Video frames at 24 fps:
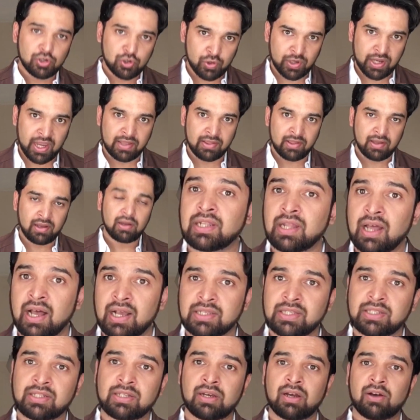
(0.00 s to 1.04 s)
together.
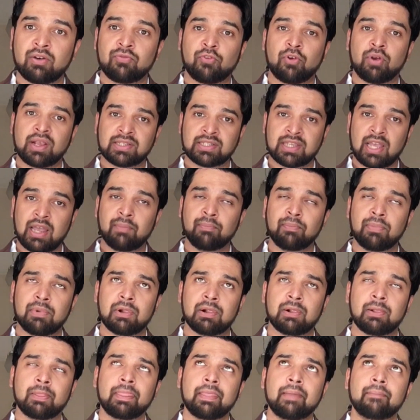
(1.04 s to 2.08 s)
Last year, for
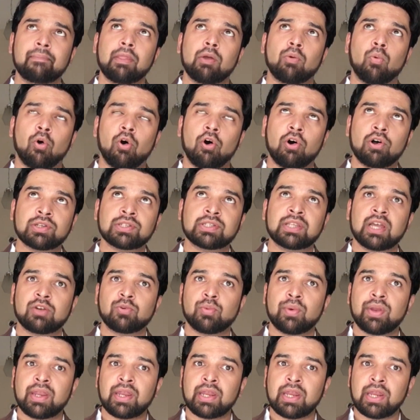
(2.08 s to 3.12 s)
example, was that
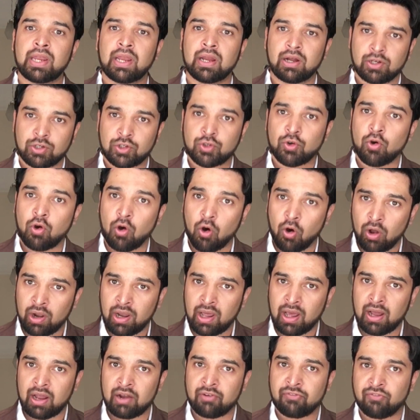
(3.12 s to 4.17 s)
we took all
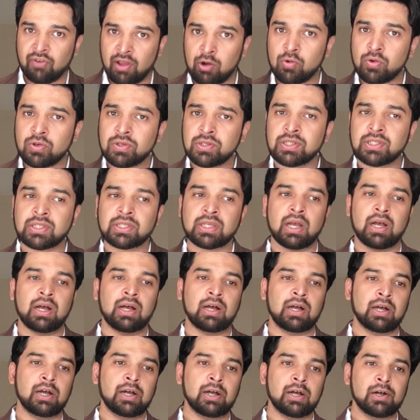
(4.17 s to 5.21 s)
our fellows
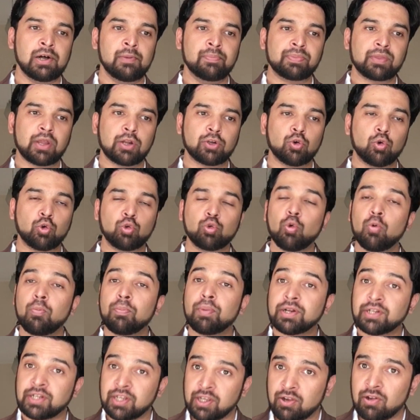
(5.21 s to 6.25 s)
to 2
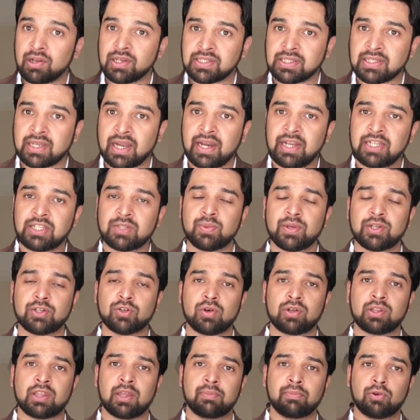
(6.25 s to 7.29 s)
particular sites. We
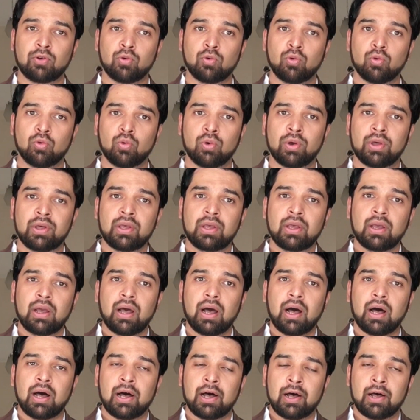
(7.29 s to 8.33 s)
took them to
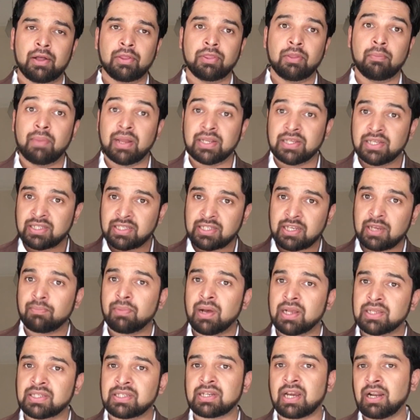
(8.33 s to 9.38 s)
the Majestic
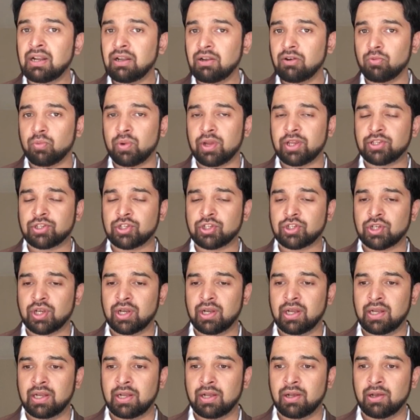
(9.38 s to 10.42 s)
bus stand, which
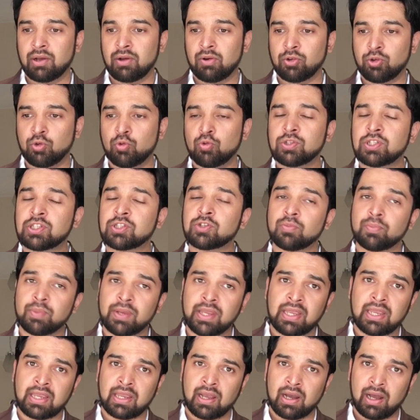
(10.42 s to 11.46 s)
used to
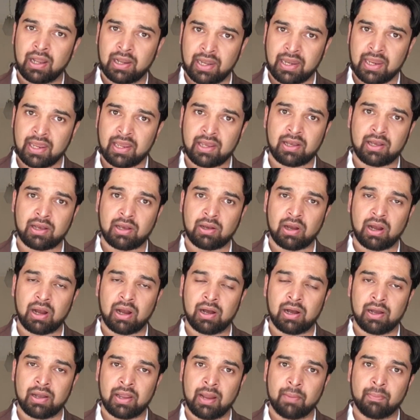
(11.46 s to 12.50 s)
be a lake
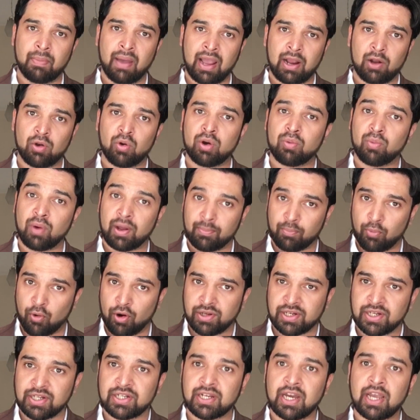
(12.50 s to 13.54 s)
in Bangalore at one
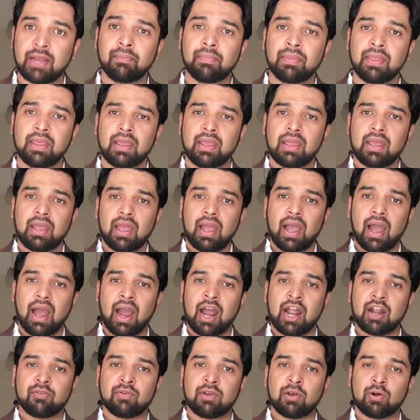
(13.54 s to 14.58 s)
point in time.
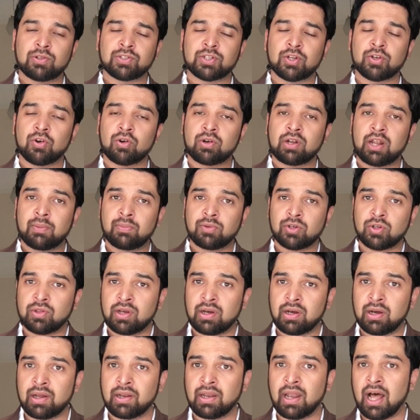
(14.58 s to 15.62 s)
And we also took them to
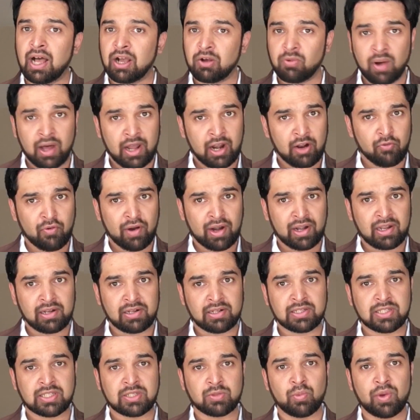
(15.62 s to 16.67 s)
the Nagwara
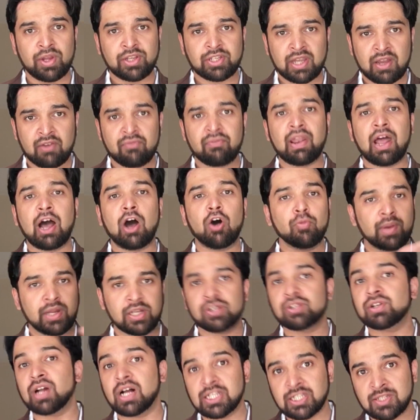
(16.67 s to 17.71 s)
wetlands, which have now
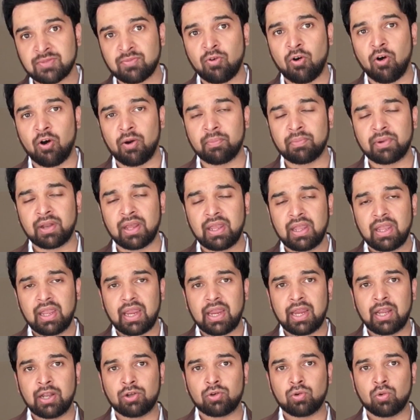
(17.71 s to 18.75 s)
been transformed
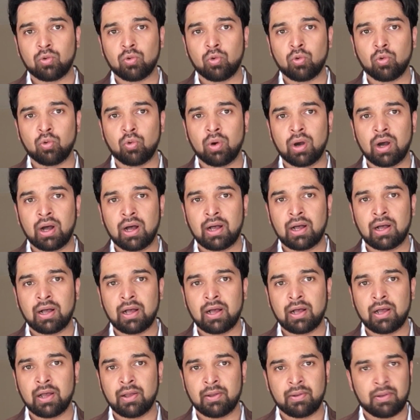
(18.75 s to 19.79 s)
into
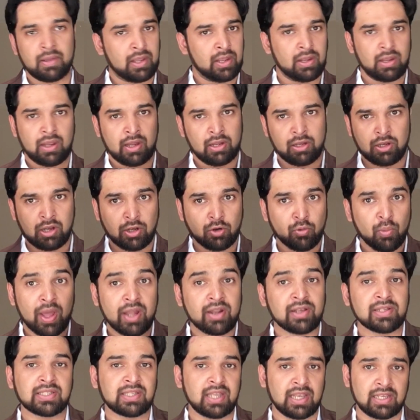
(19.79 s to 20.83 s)

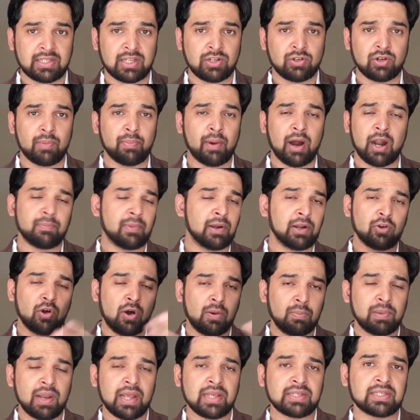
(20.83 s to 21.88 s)
various things, into apartment
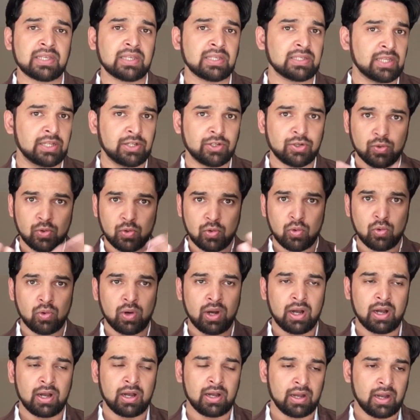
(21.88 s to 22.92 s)
complexes, into
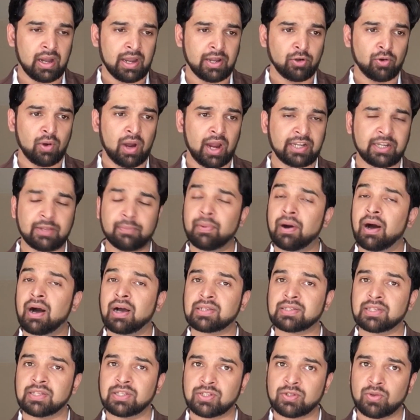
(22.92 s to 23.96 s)
IT
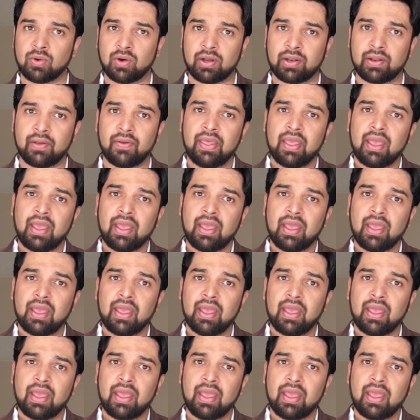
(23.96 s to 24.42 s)
parks, and so on.